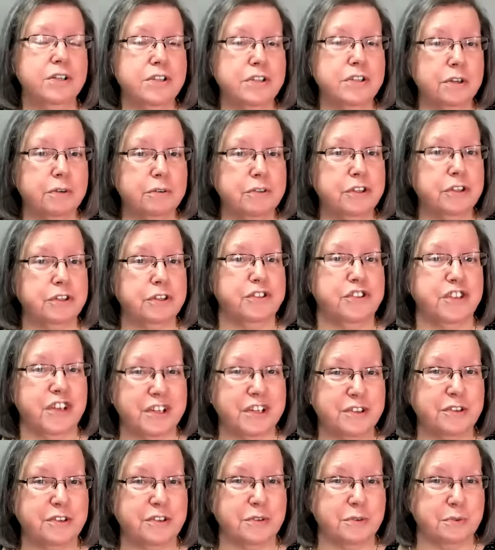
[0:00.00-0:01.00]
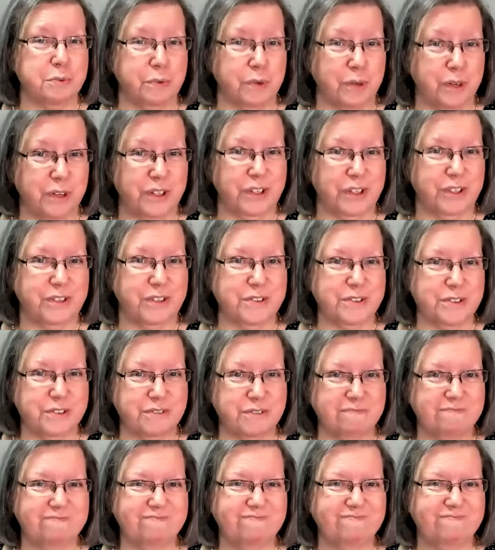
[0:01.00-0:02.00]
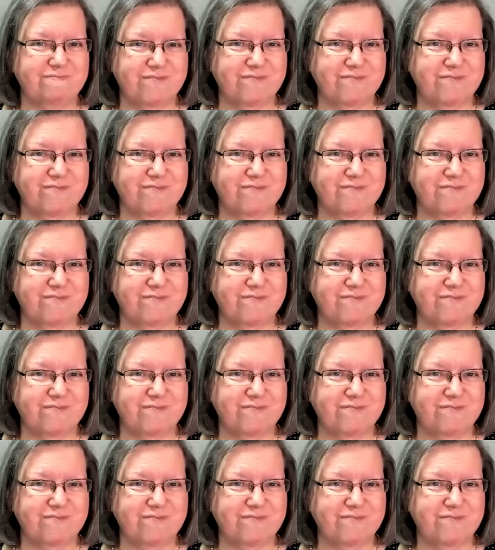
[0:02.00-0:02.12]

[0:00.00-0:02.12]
social justice warriors.